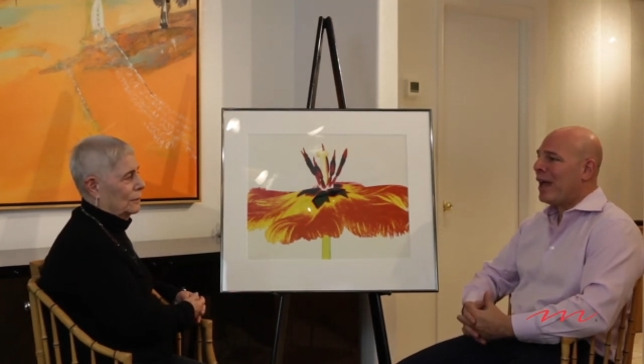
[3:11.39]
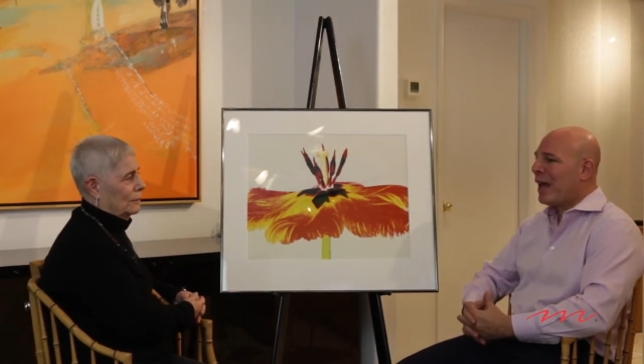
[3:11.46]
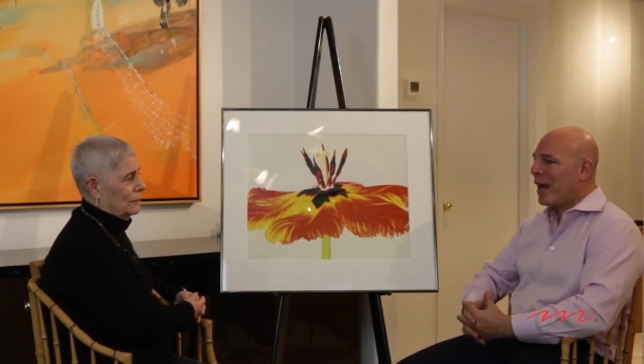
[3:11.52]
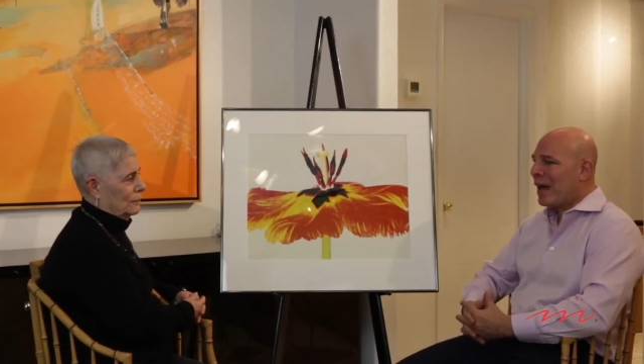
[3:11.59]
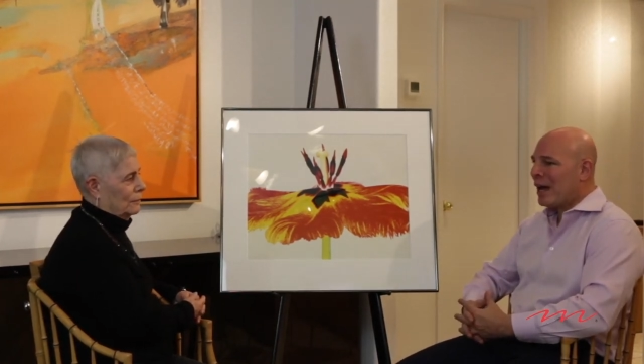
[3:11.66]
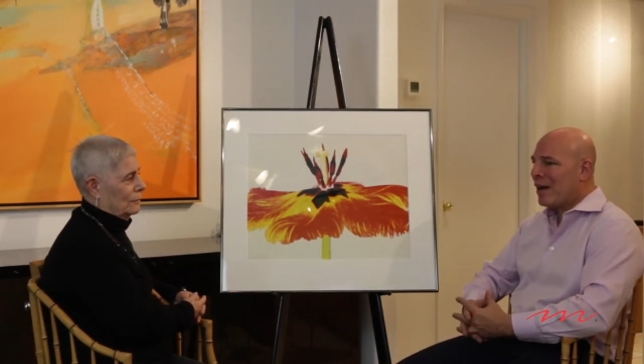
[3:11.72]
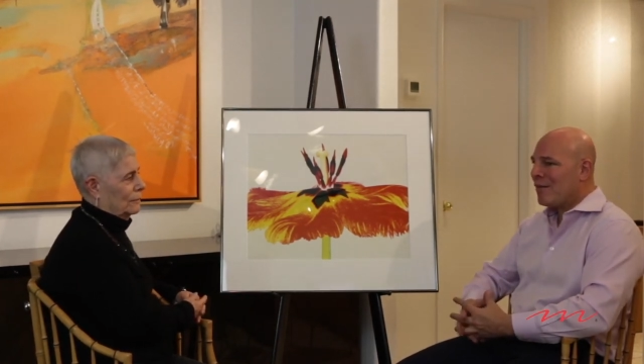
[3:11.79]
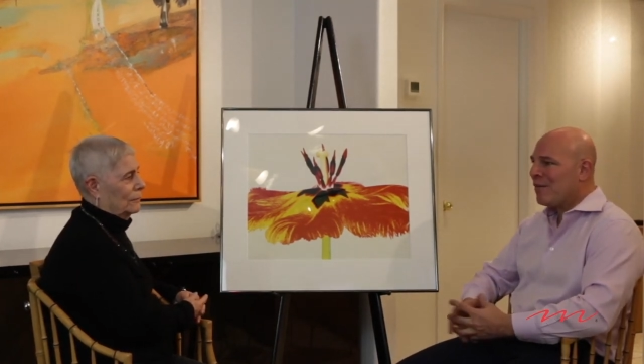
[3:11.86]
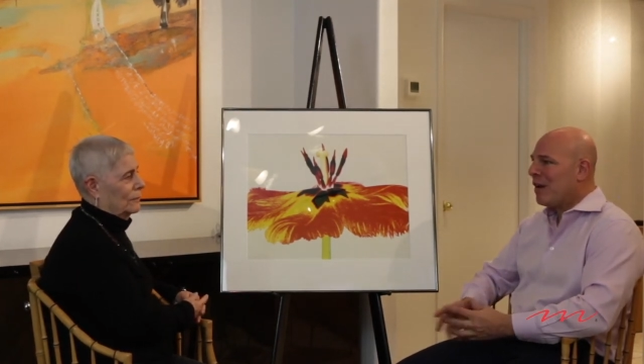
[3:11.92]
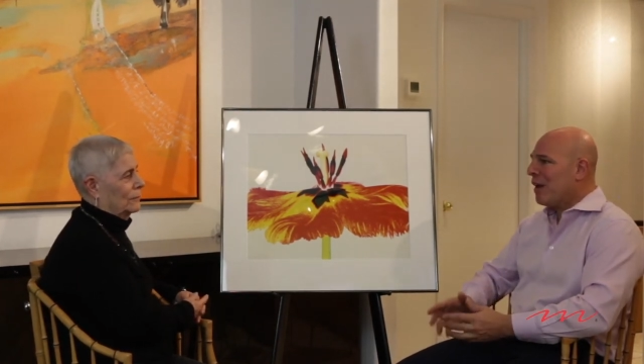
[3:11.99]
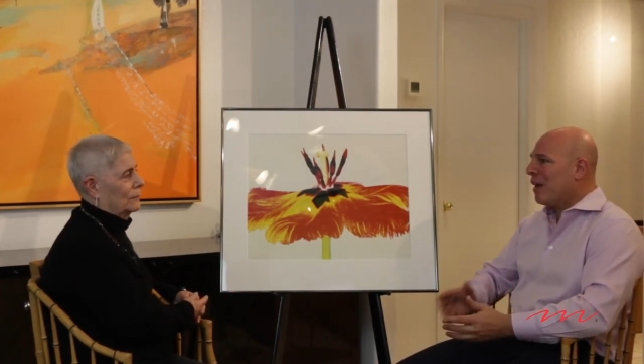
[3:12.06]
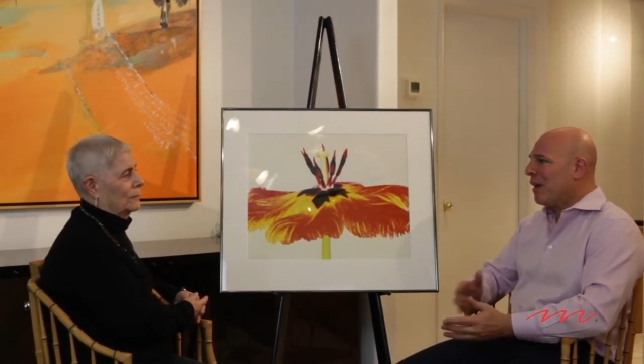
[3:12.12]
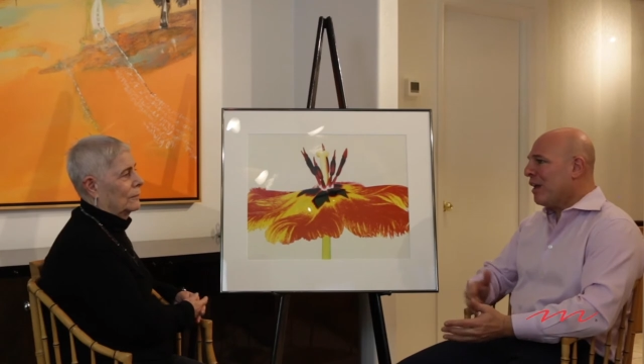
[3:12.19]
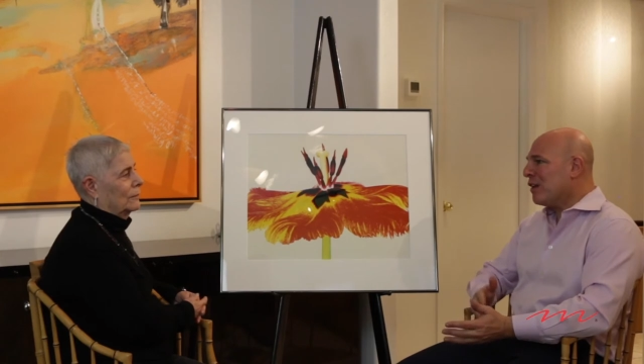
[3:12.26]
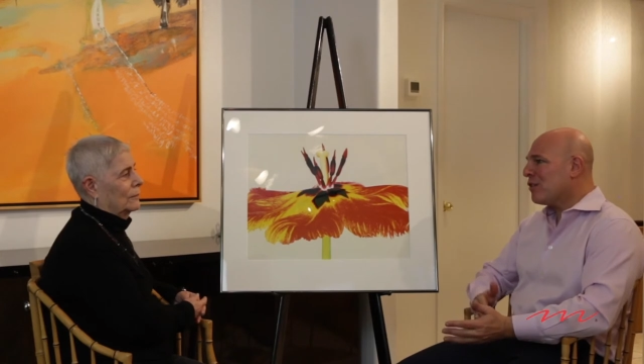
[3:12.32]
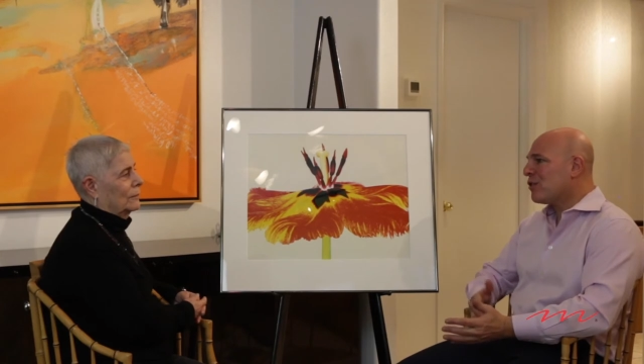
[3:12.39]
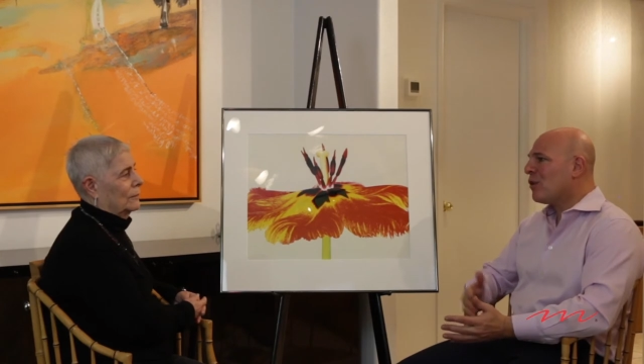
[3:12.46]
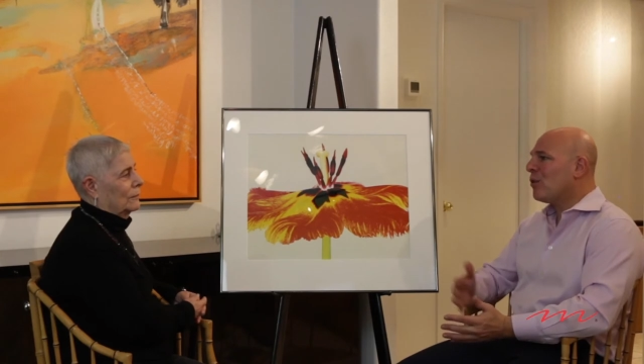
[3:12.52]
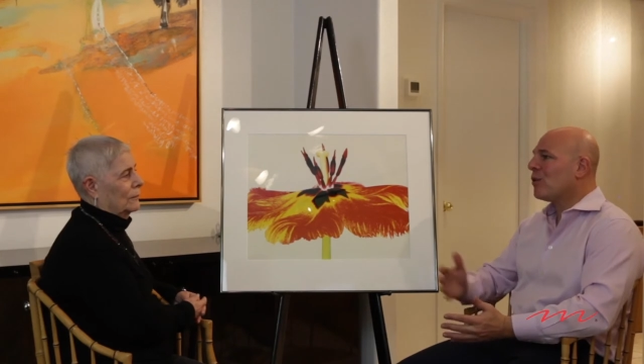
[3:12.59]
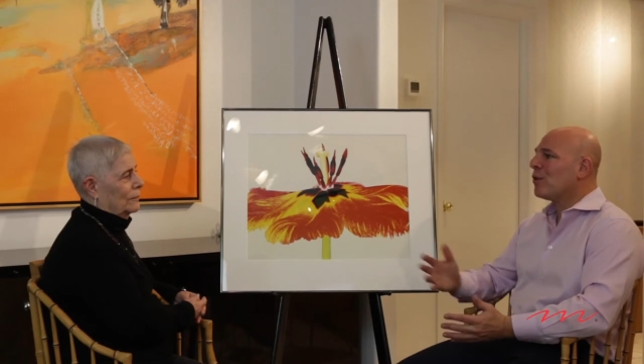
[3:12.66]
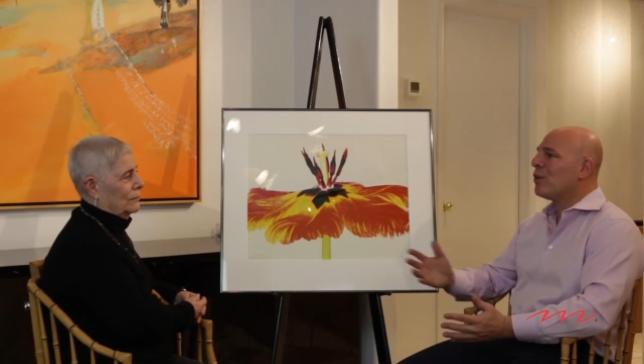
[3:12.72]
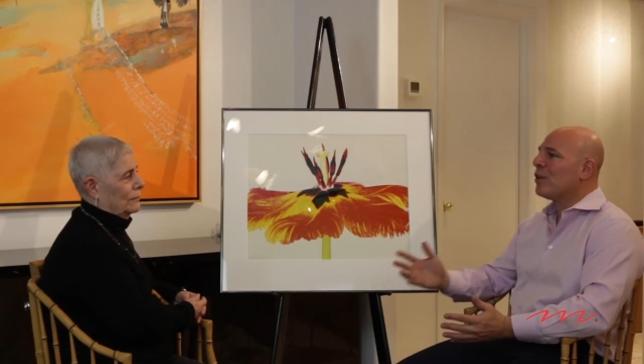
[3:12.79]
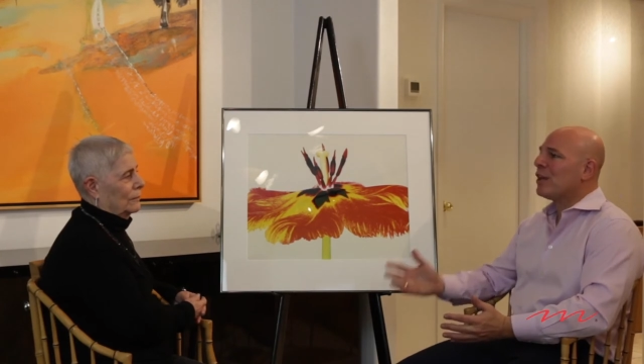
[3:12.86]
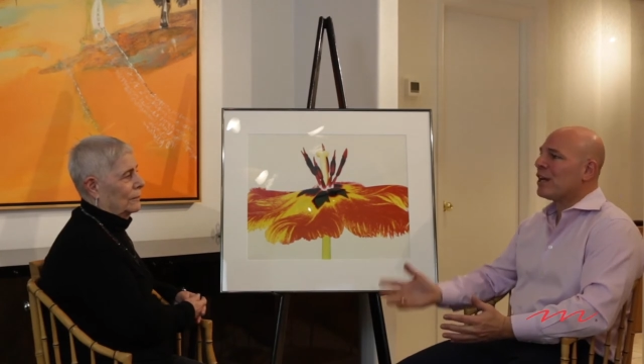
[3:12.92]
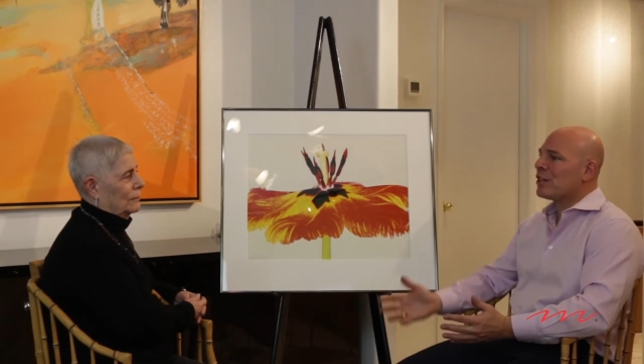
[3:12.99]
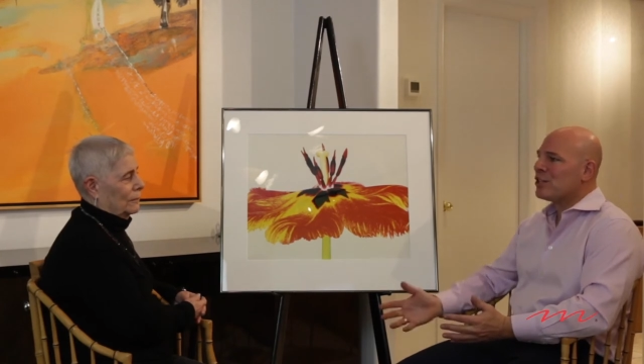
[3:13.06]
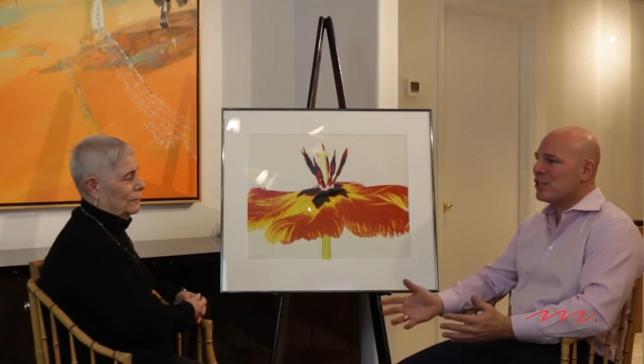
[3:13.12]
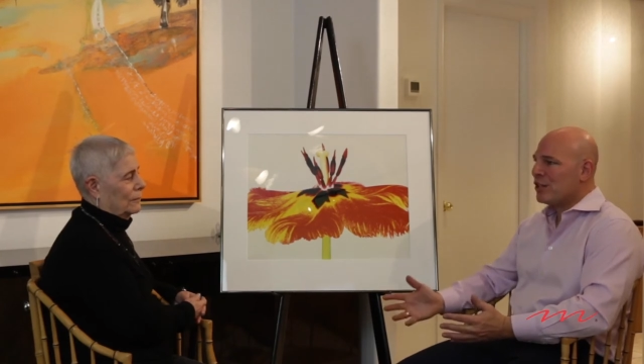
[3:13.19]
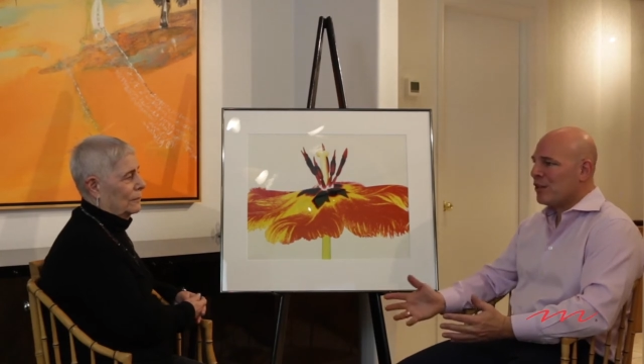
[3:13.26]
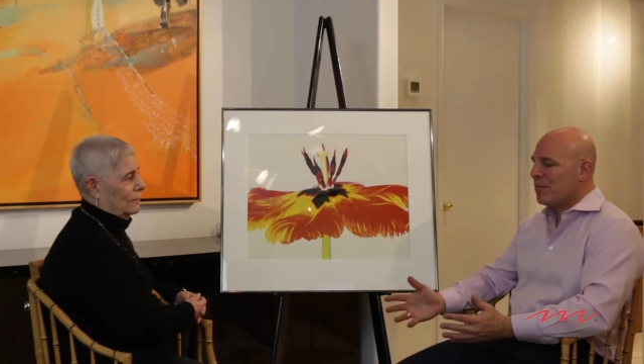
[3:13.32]
have his whole
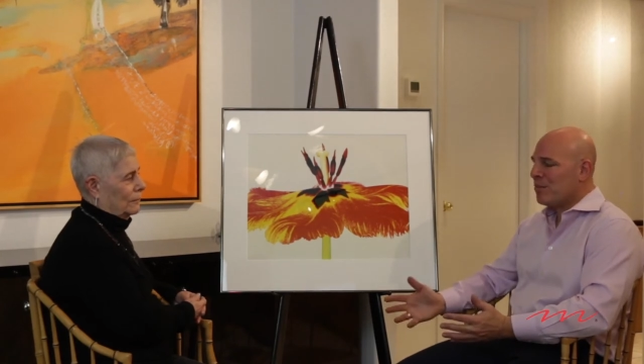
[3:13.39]
collection